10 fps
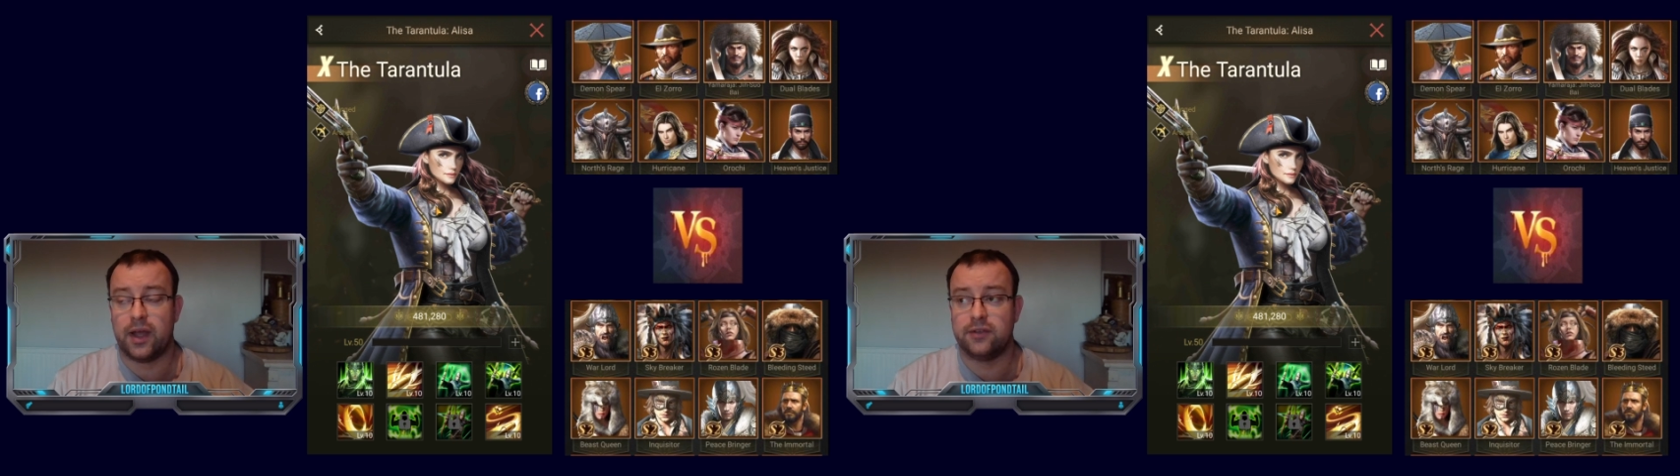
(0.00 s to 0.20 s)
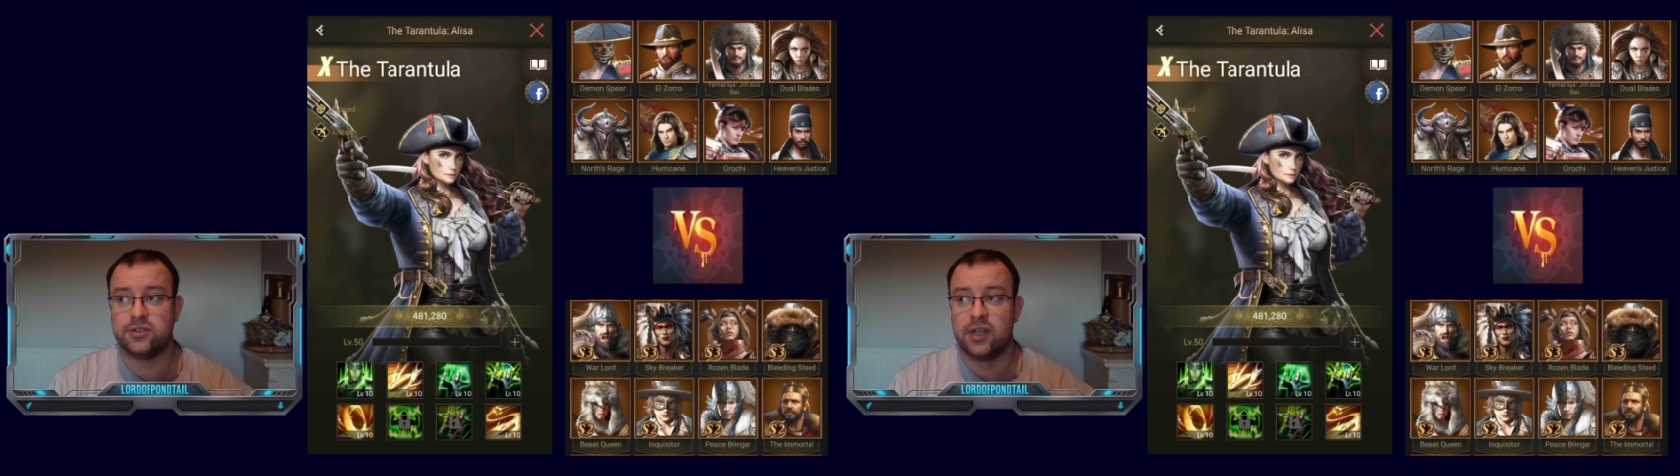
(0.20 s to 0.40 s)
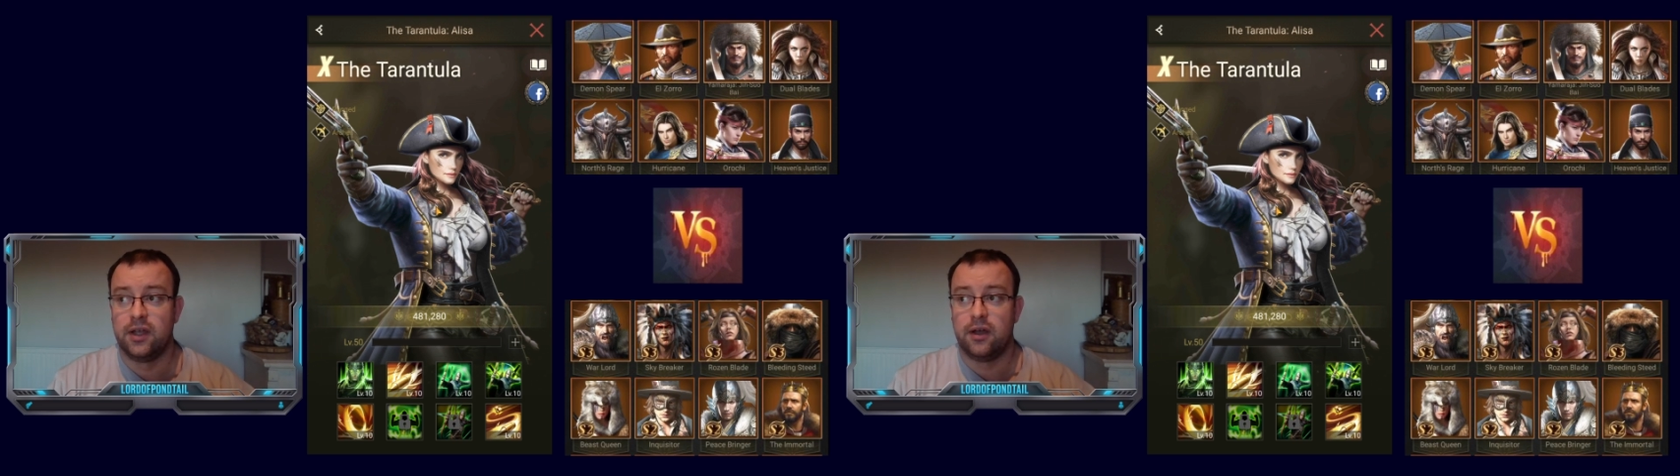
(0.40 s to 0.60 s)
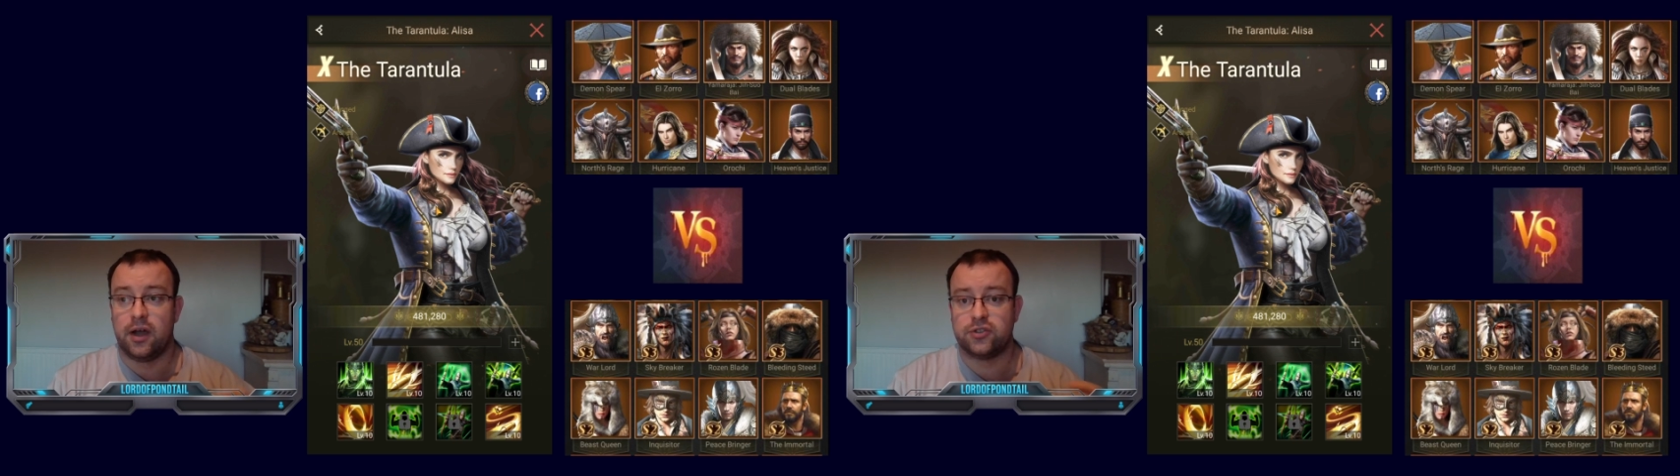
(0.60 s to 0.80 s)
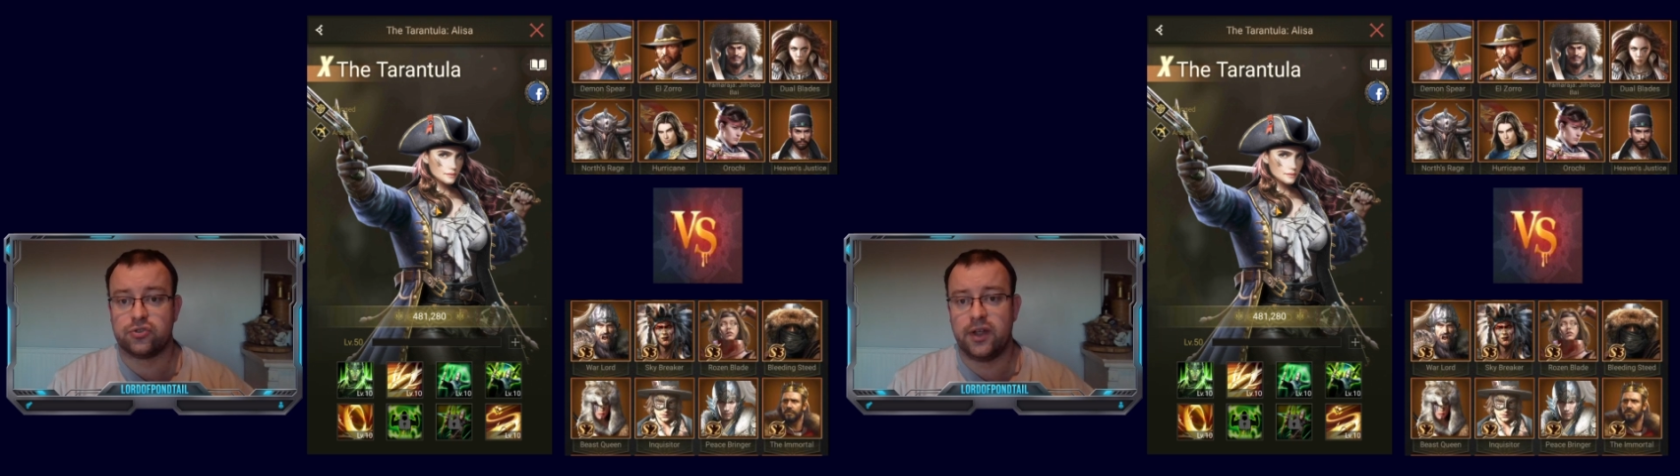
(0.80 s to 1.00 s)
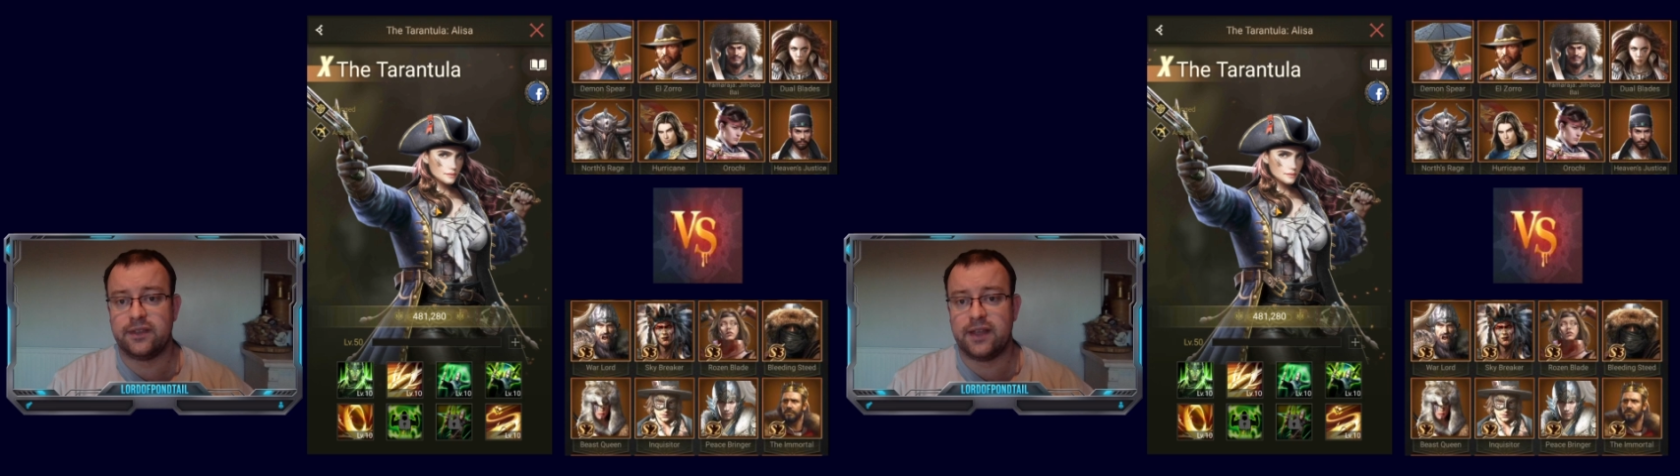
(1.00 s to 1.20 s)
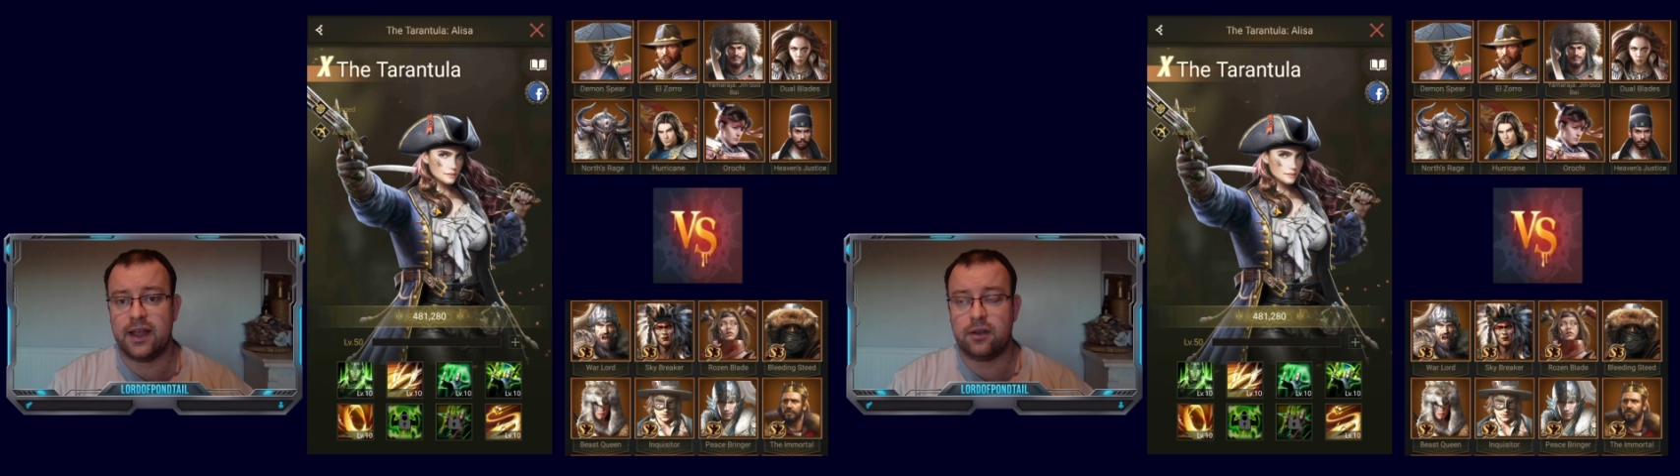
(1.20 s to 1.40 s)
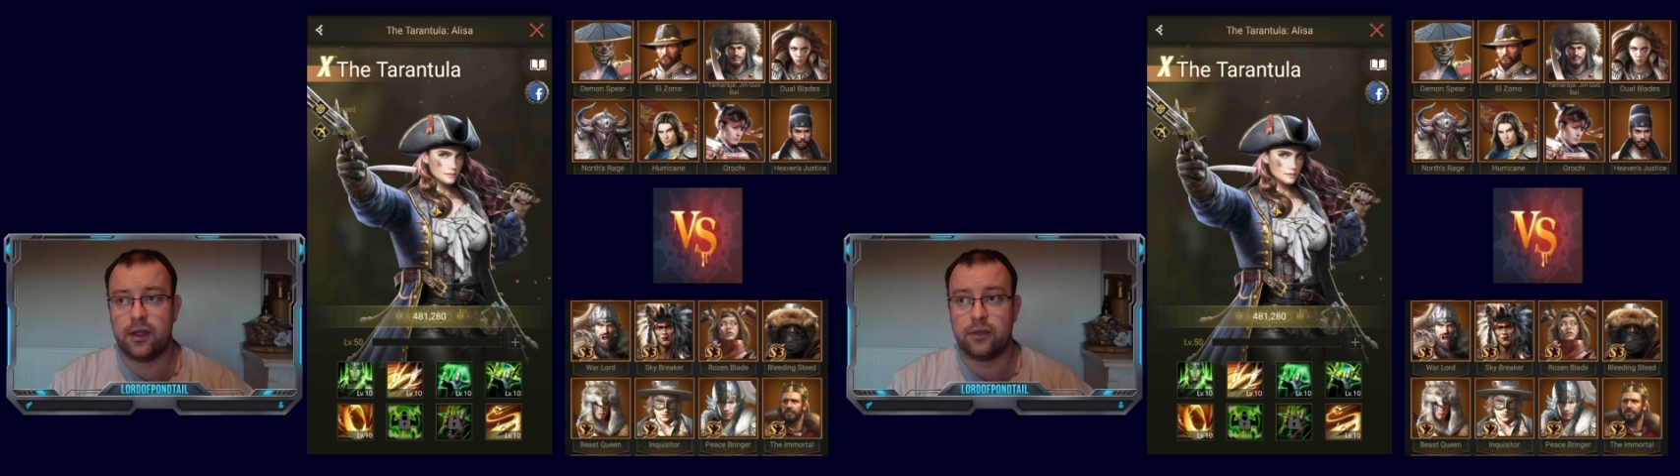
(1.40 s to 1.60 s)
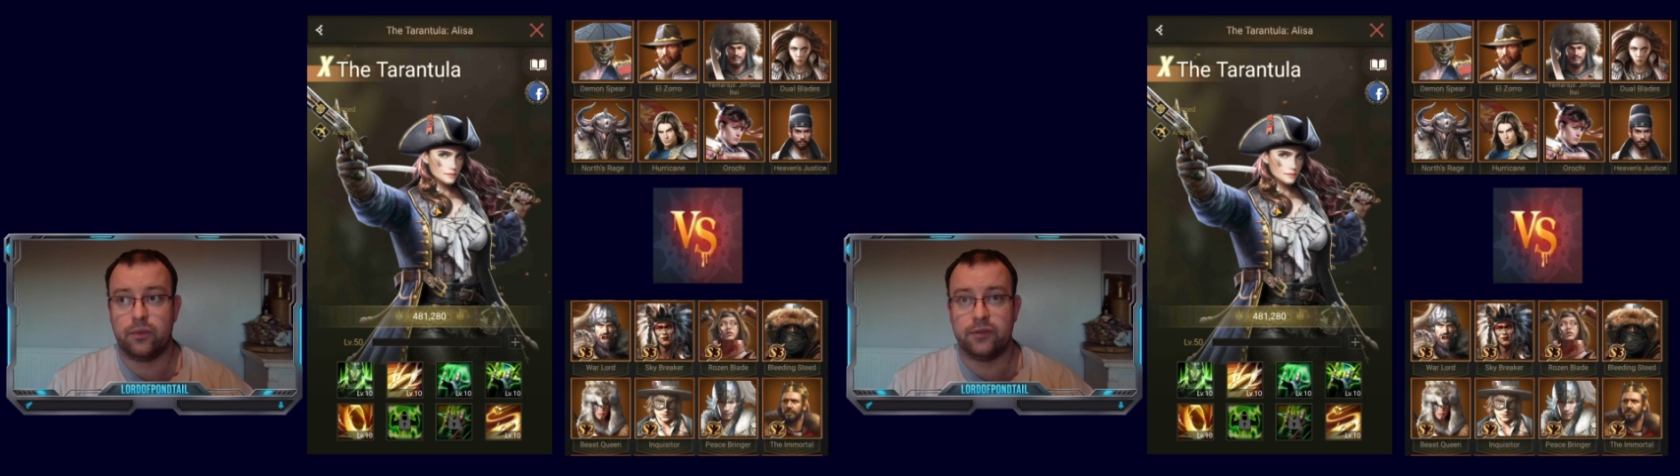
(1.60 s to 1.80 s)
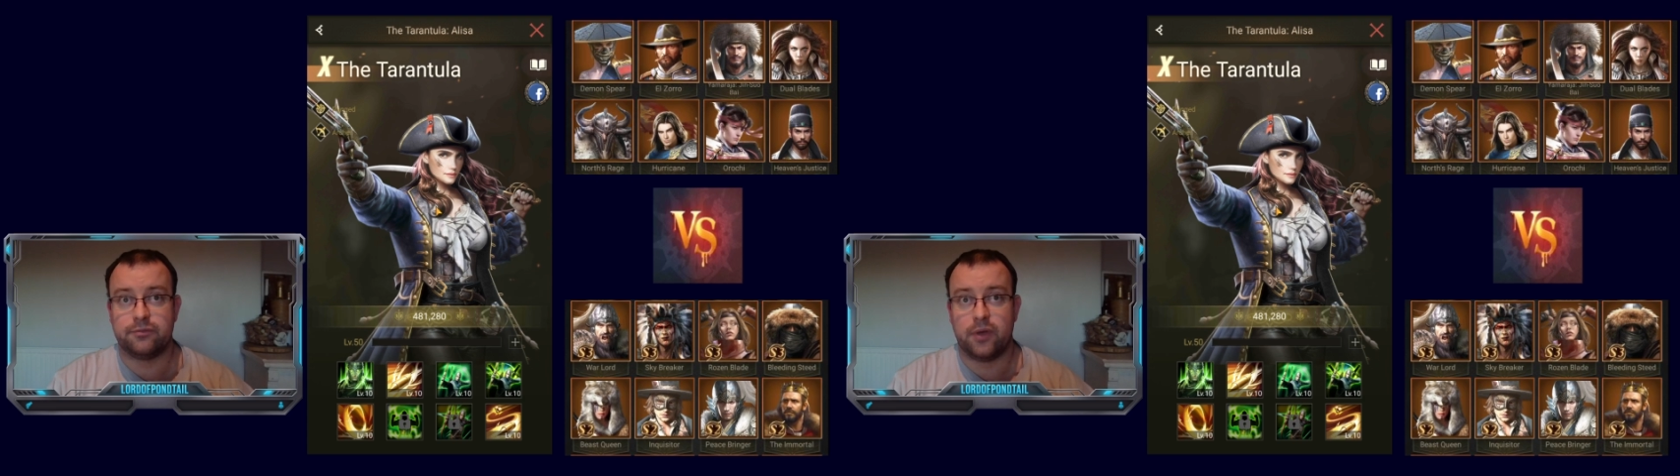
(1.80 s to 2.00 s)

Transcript: And I tried that like with